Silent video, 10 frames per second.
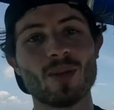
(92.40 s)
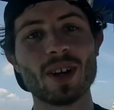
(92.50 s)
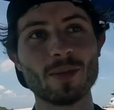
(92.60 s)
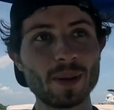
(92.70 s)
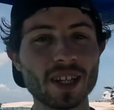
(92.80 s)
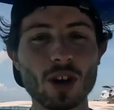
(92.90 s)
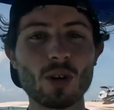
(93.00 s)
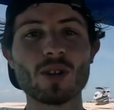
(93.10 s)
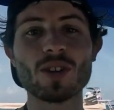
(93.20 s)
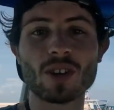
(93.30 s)
We've been
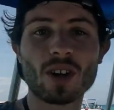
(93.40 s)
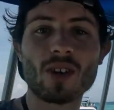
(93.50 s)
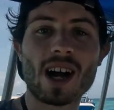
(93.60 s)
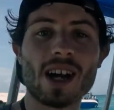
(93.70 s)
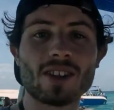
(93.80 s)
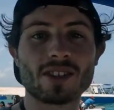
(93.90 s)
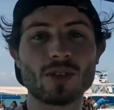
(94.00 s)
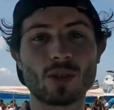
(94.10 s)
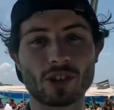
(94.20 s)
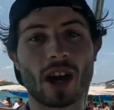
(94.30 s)
going around
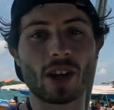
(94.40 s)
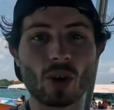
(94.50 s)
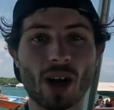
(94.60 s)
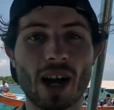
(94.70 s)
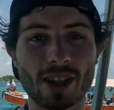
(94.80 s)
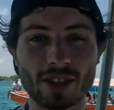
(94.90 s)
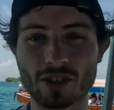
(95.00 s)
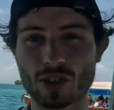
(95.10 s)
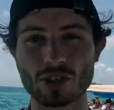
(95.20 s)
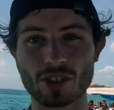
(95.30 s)
the Rosario
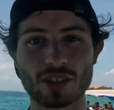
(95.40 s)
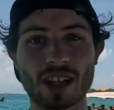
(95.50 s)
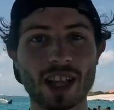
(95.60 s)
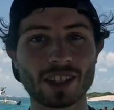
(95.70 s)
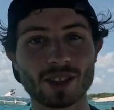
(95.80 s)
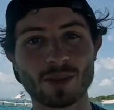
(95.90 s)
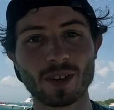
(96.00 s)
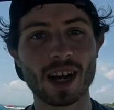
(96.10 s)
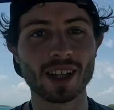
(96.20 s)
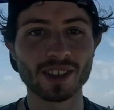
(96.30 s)
Islands because of the collective
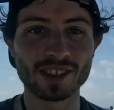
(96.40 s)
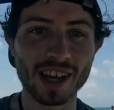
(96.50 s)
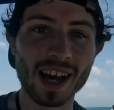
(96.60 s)
of islands.